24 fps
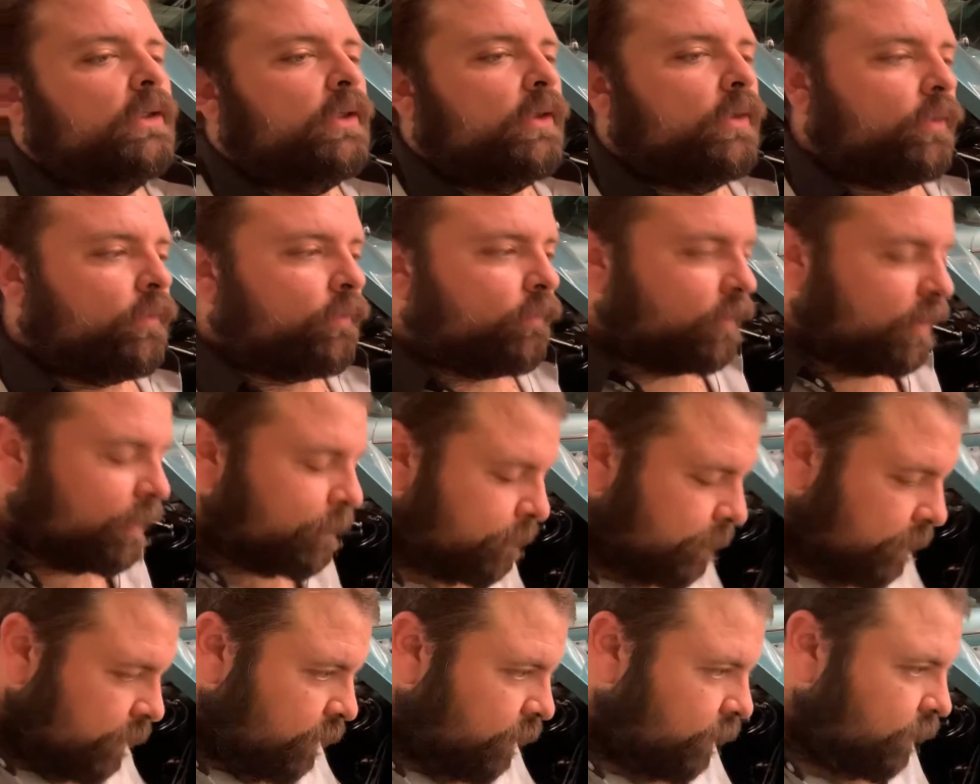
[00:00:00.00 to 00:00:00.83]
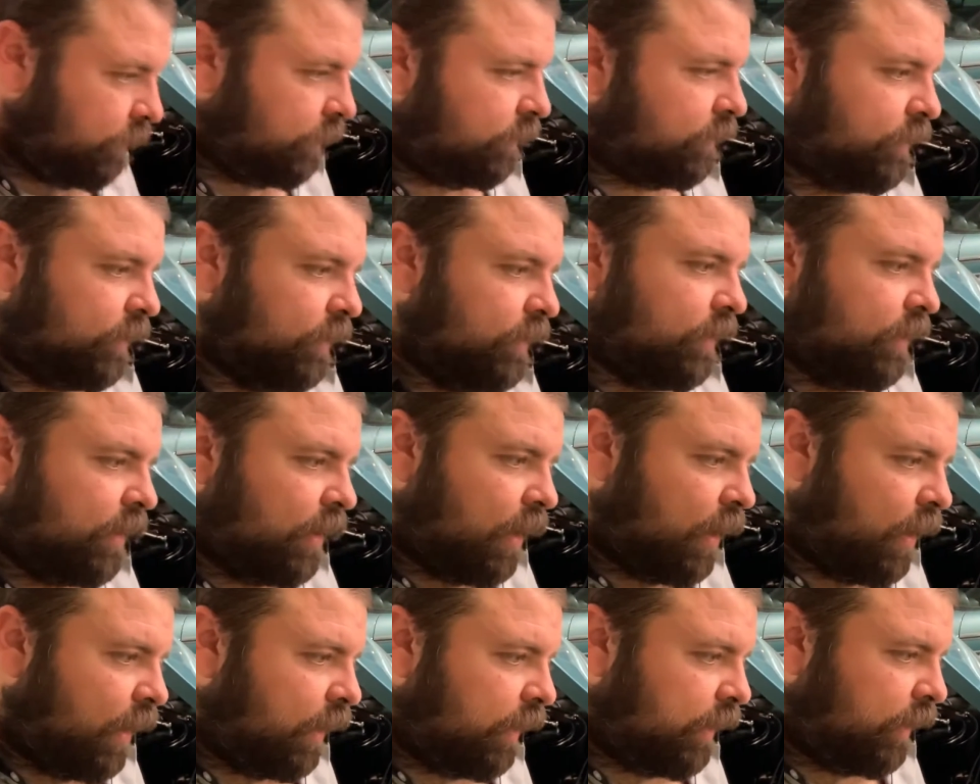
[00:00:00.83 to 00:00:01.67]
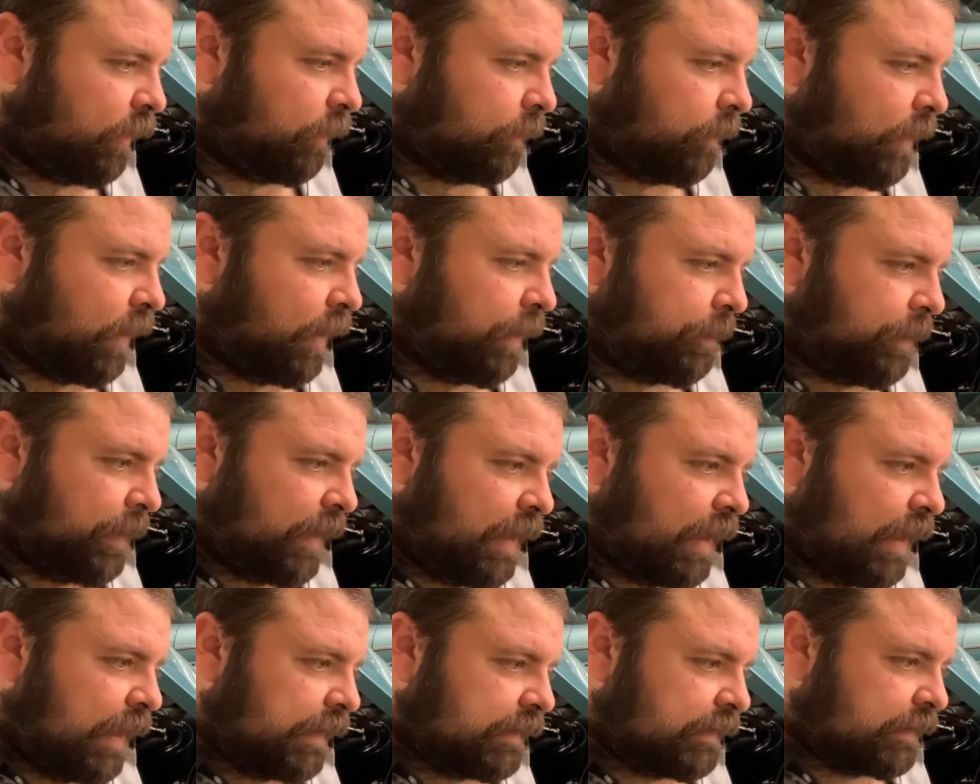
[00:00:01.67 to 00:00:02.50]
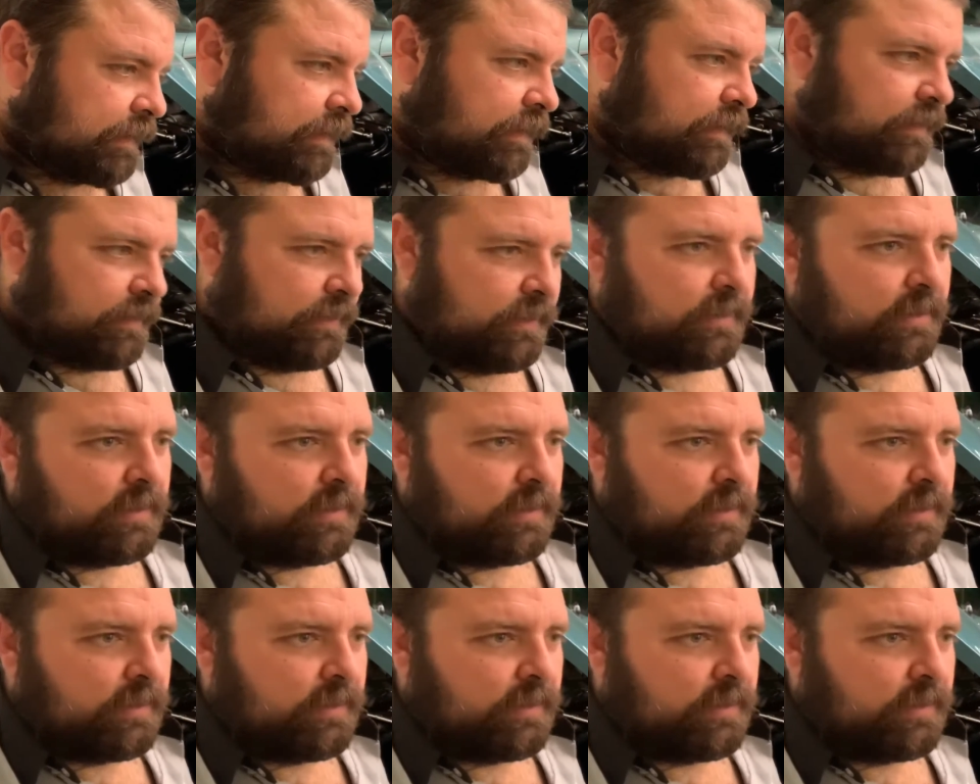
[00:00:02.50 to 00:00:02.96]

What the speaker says: rebuilt hot air bypass,